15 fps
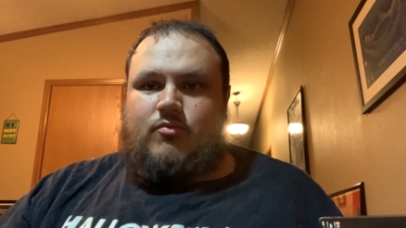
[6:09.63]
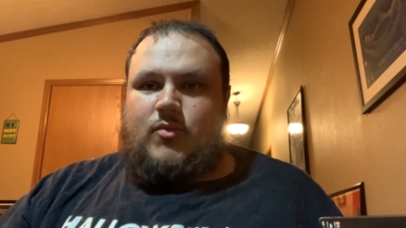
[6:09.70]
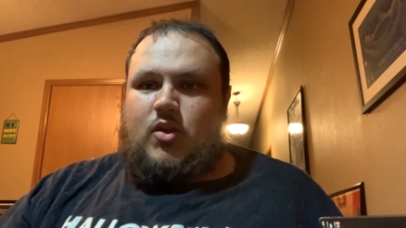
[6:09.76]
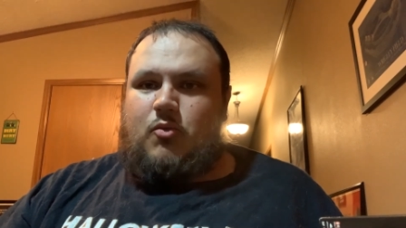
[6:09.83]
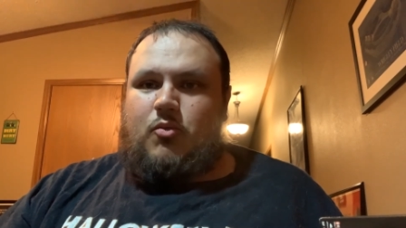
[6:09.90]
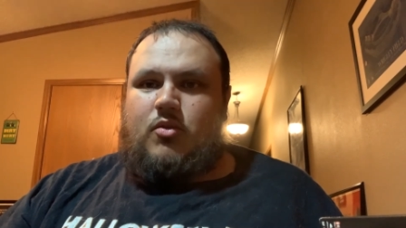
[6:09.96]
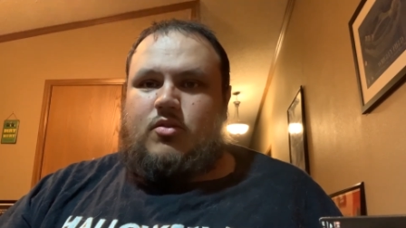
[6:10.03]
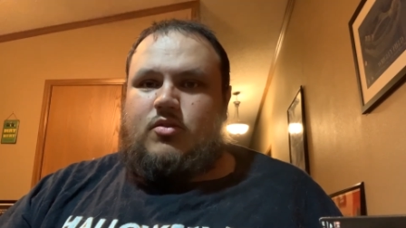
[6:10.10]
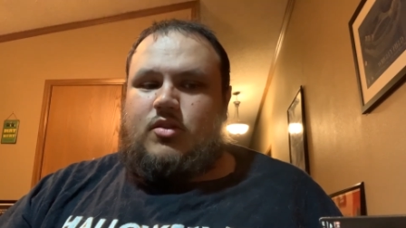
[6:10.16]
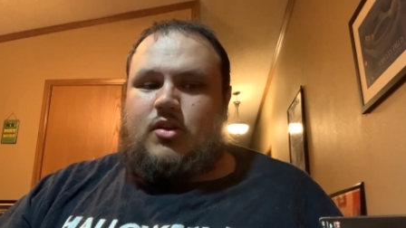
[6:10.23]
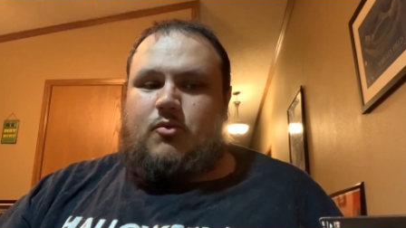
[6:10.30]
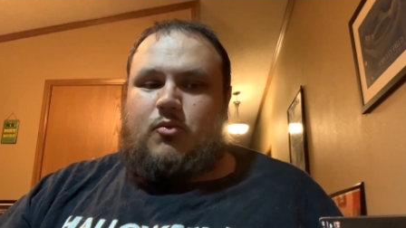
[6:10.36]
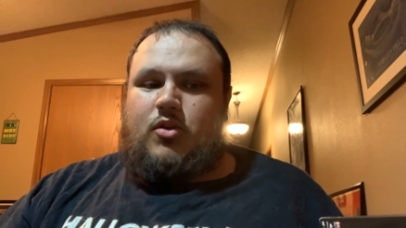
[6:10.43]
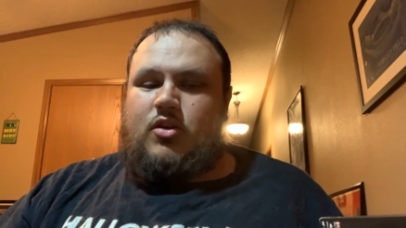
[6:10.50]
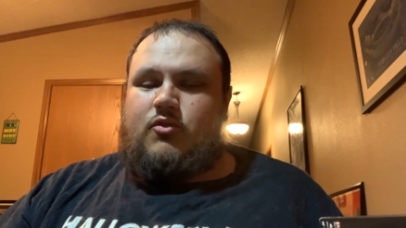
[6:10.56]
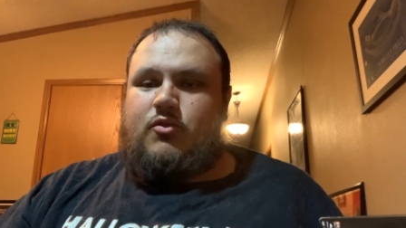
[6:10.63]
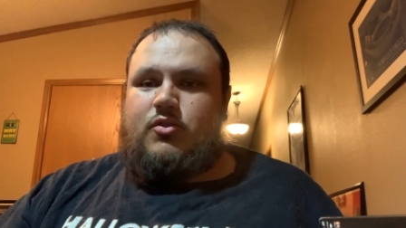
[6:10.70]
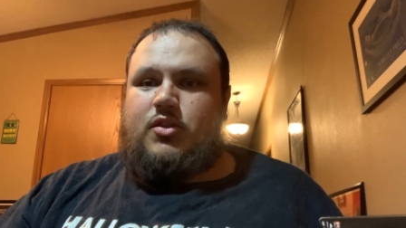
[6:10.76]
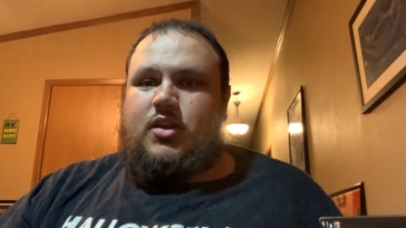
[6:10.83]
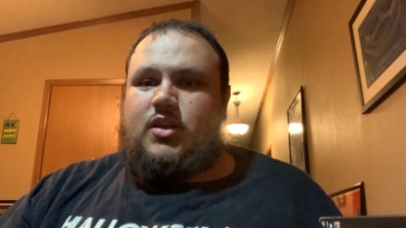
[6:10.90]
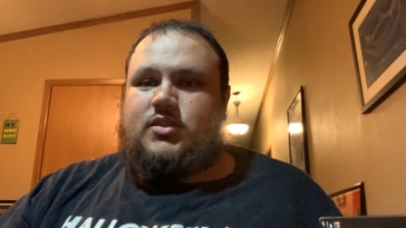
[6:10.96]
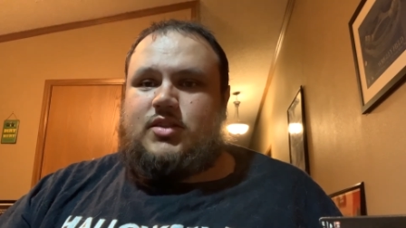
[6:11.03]
they're, they're wonderful
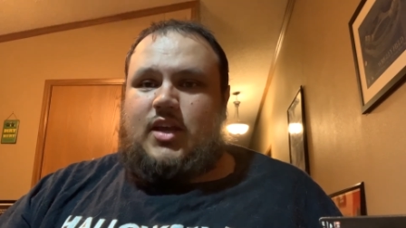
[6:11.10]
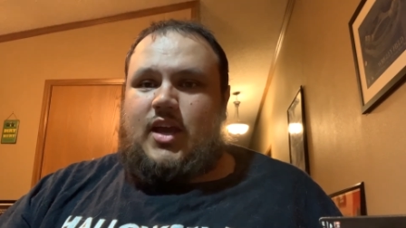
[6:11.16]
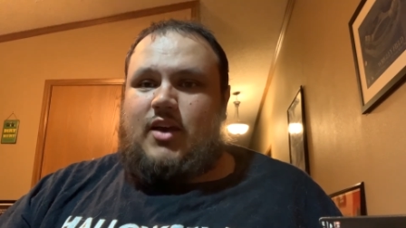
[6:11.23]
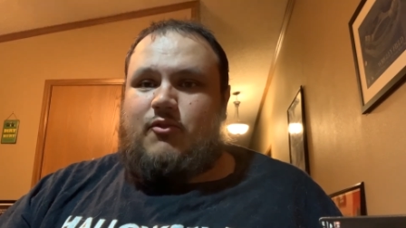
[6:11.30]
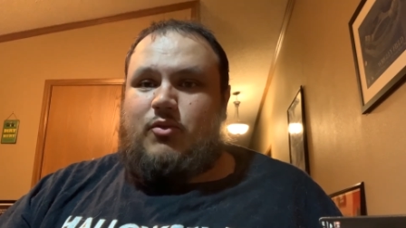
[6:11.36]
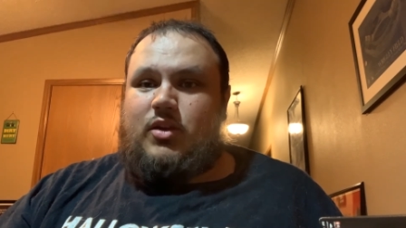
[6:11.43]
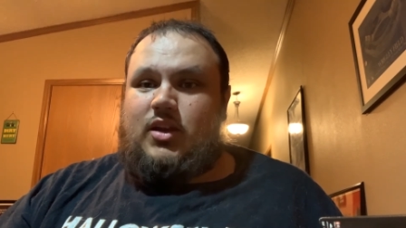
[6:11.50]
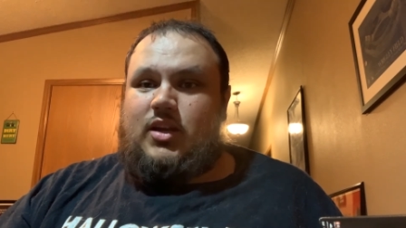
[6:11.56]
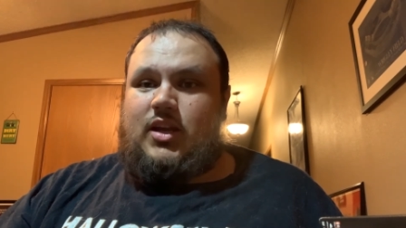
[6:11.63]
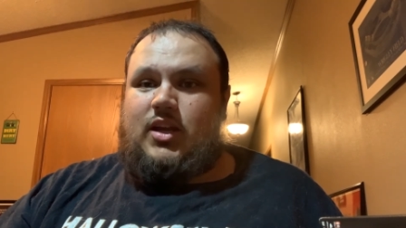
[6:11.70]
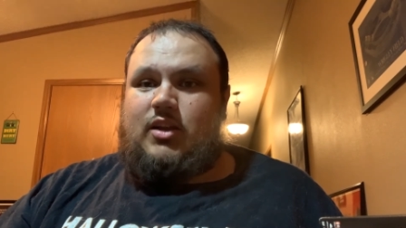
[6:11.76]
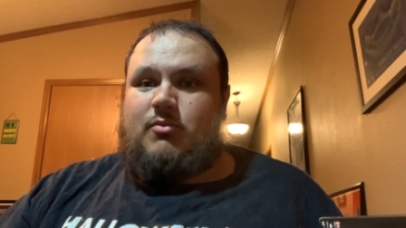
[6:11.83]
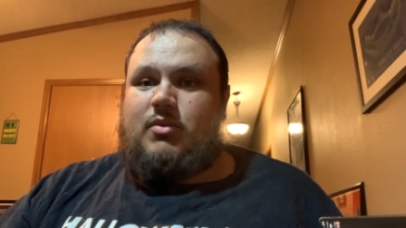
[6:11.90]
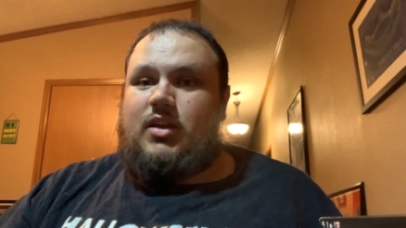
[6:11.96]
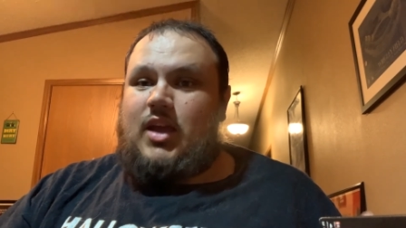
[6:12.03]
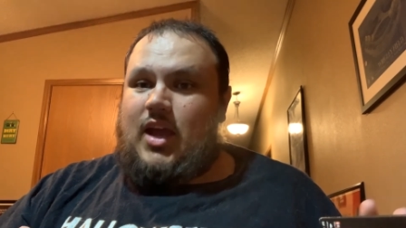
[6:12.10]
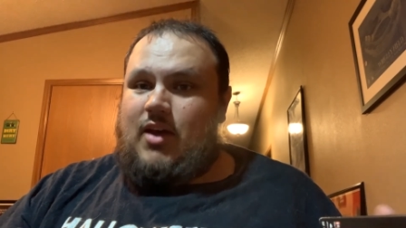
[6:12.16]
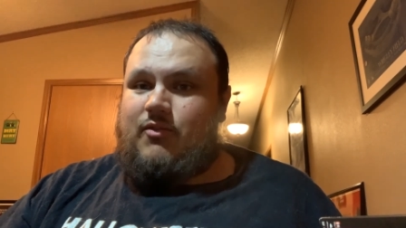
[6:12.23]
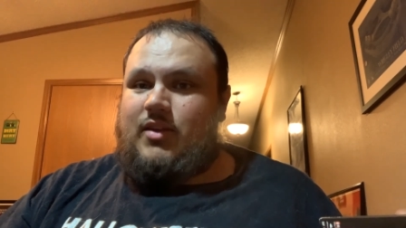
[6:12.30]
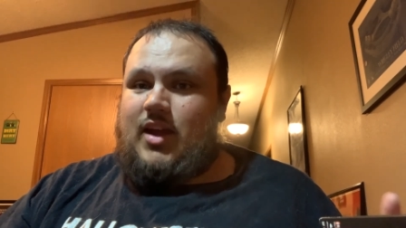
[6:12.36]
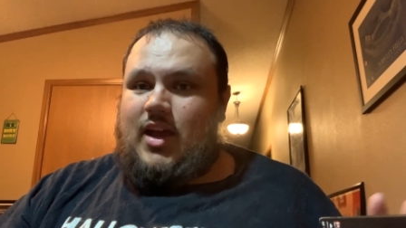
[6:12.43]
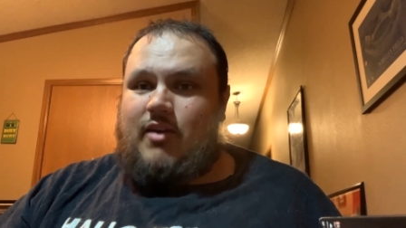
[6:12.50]
things to have when you need them and you have
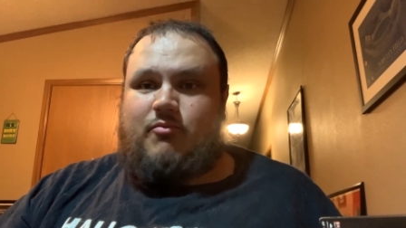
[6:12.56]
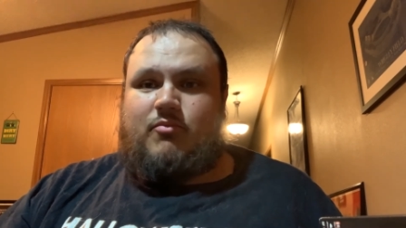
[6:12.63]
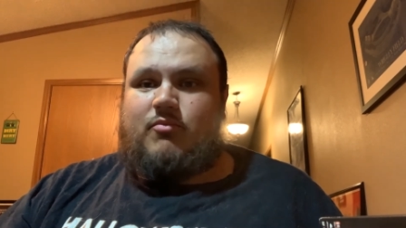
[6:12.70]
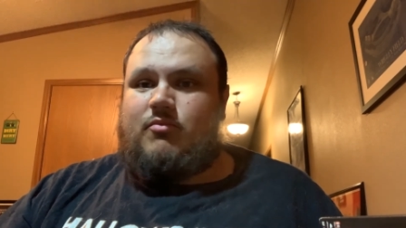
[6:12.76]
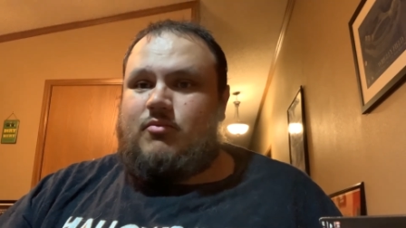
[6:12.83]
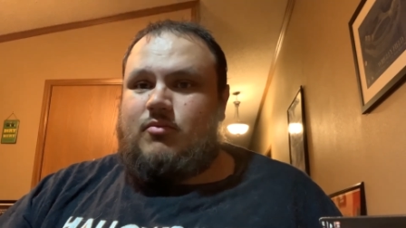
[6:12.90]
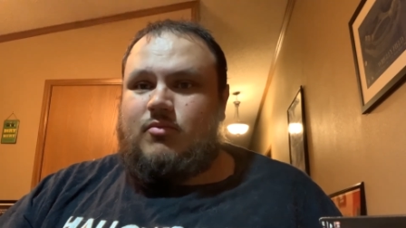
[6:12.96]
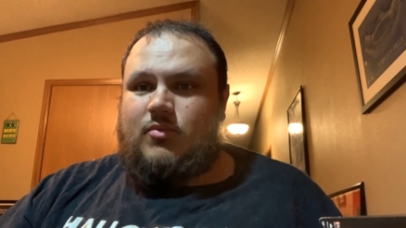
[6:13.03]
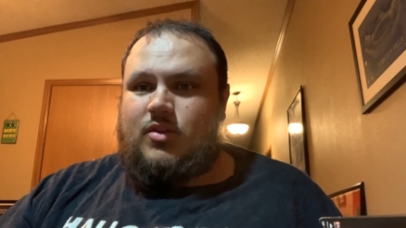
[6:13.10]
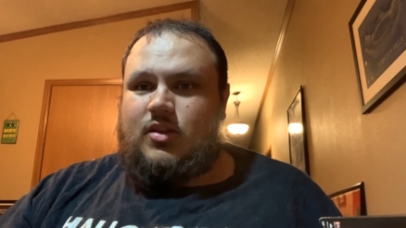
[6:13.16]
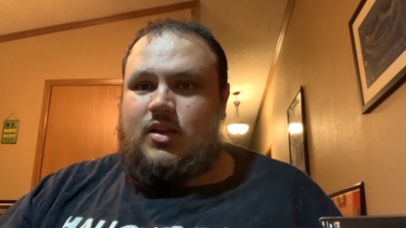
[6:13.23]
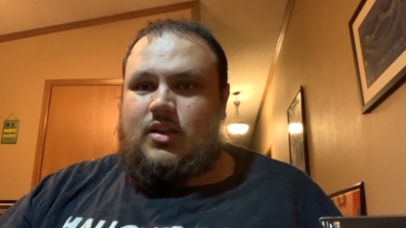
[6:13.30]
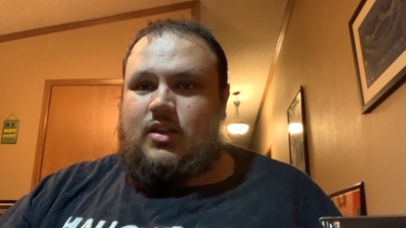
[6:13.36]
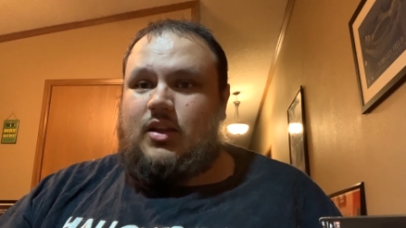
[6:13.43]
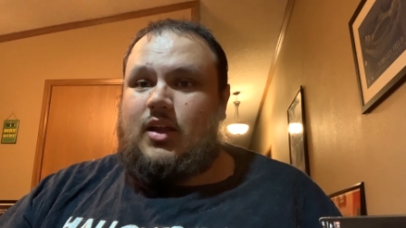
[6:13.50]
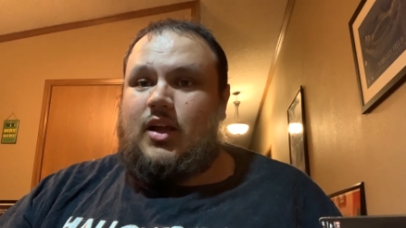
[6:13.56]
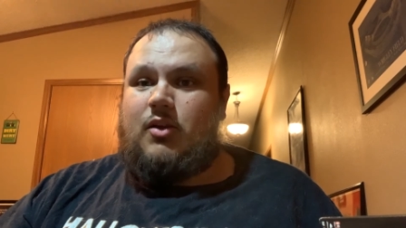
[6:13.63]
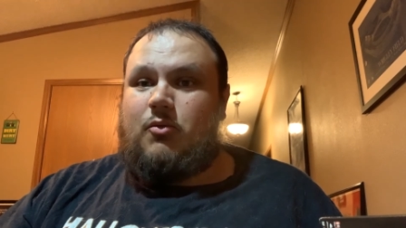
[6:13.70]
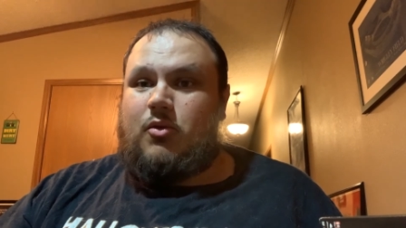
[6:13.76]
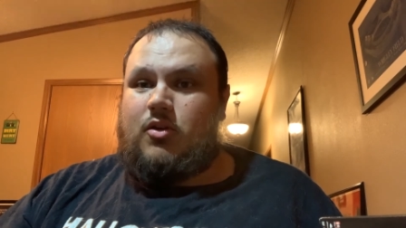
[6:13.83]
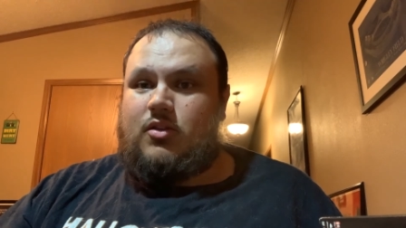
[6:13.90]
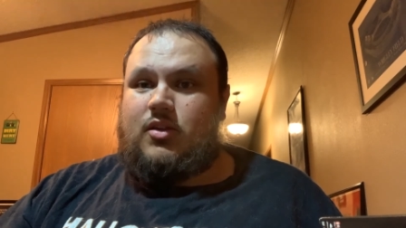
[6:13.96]
to have them to, in the line of
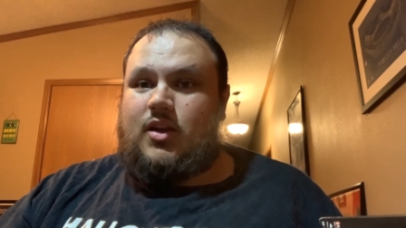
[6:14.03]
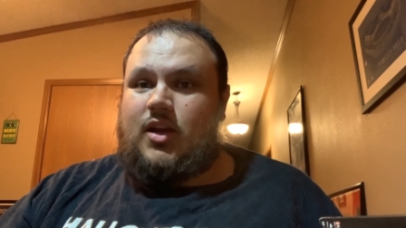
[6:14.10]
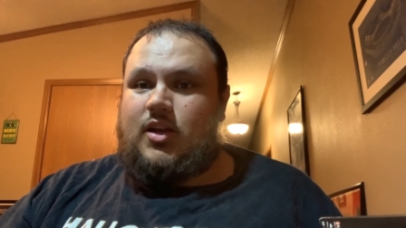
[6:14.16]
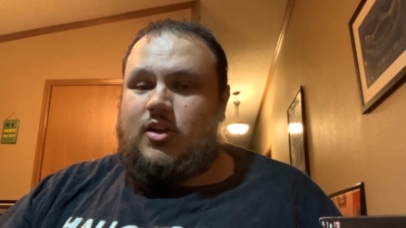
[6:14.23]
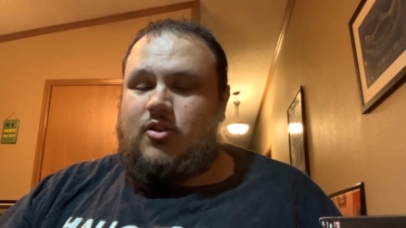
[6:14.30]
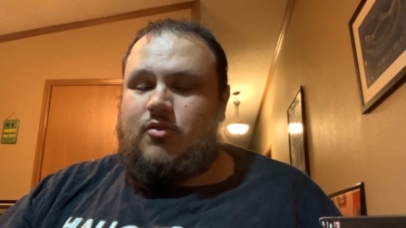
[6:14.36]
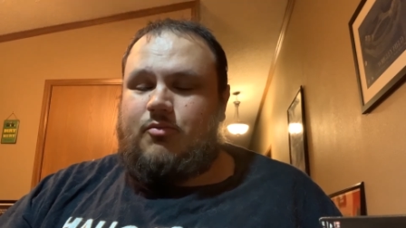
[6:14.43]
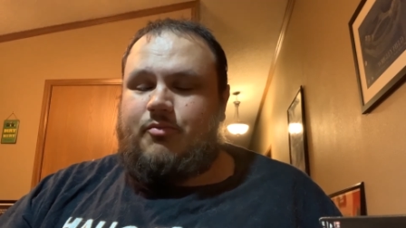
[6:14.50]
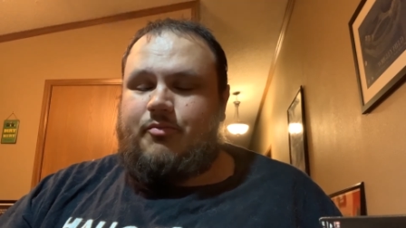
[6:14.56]
work that I do.